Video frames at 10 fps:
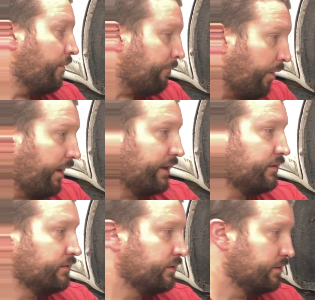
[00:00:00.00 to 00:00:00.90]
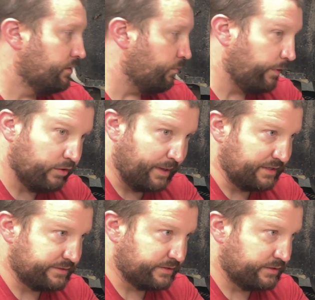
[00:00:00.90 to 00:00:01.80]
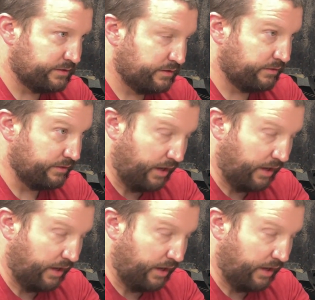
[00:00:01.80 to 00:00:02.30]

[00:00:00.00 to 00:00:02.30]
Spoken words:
But wheelbase, the